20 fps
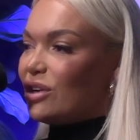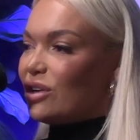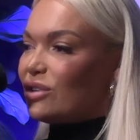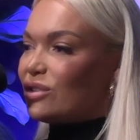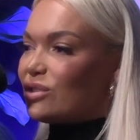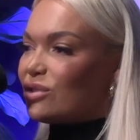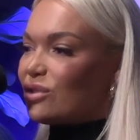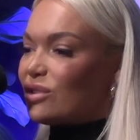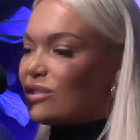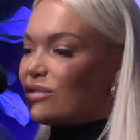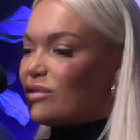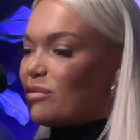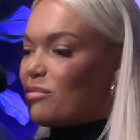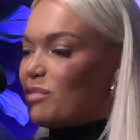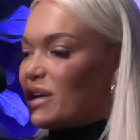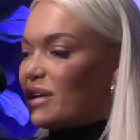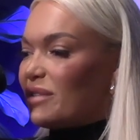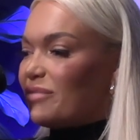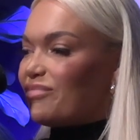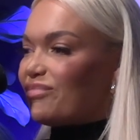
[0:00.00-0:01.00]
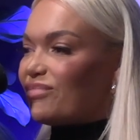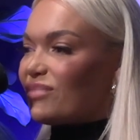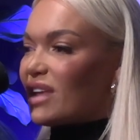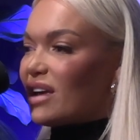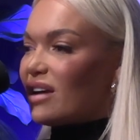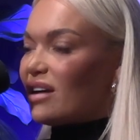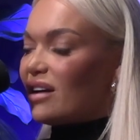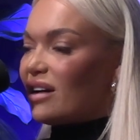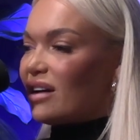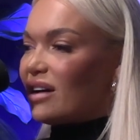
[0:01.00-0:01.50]
sort of a bit,
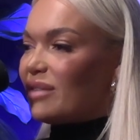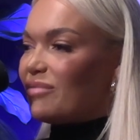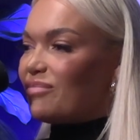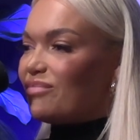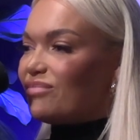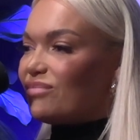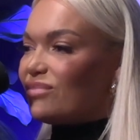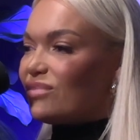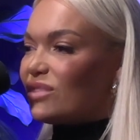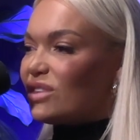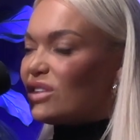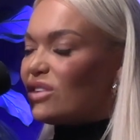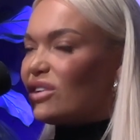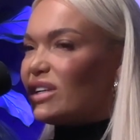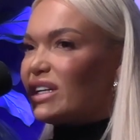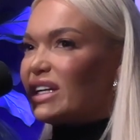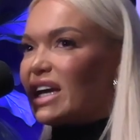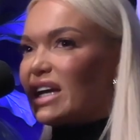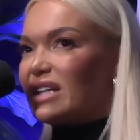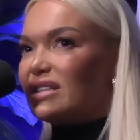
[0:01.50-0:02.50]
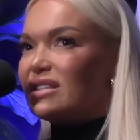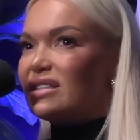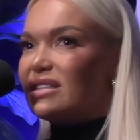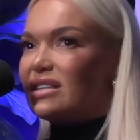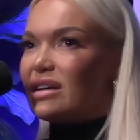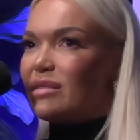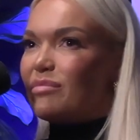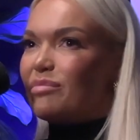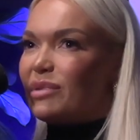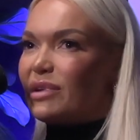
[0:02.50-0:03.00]
not against
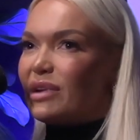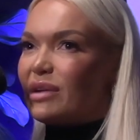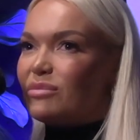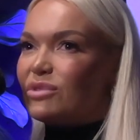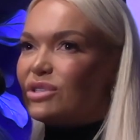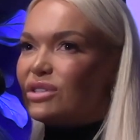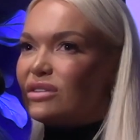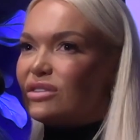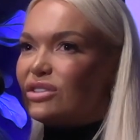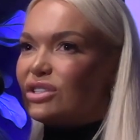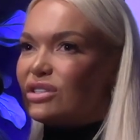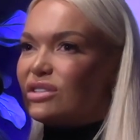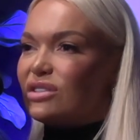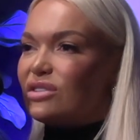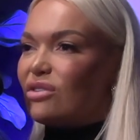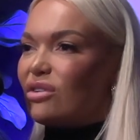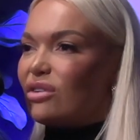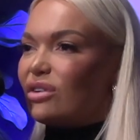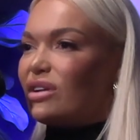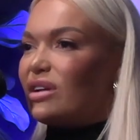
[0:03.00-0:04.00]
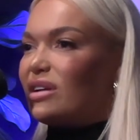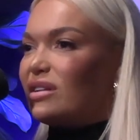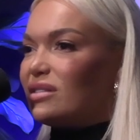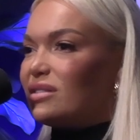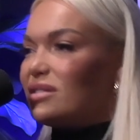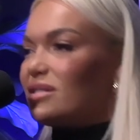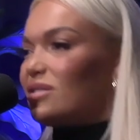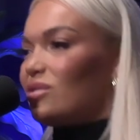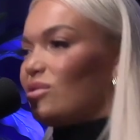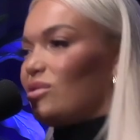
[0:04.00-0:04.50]
it, but I'm just not as
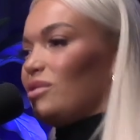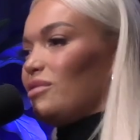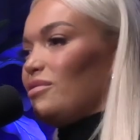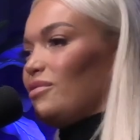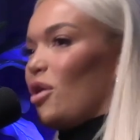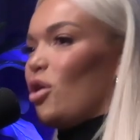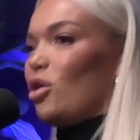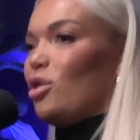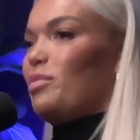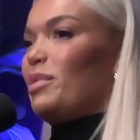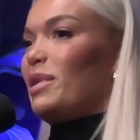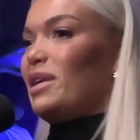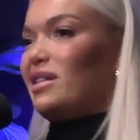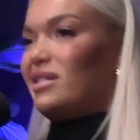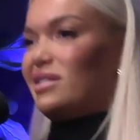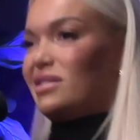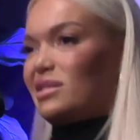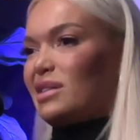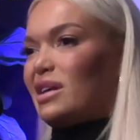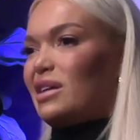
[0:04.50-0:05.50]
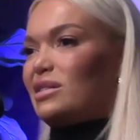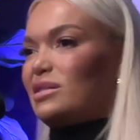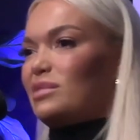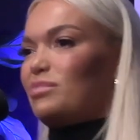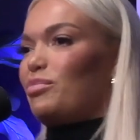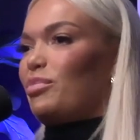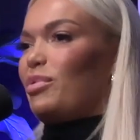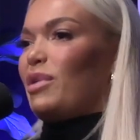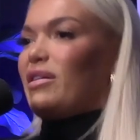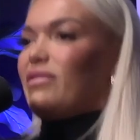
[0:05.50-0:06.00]
sort of open as
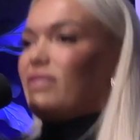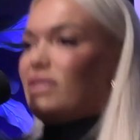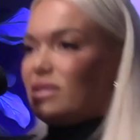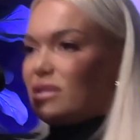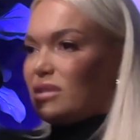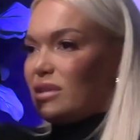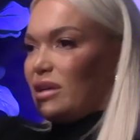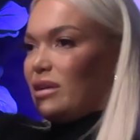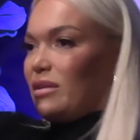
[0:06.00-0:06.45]
previously.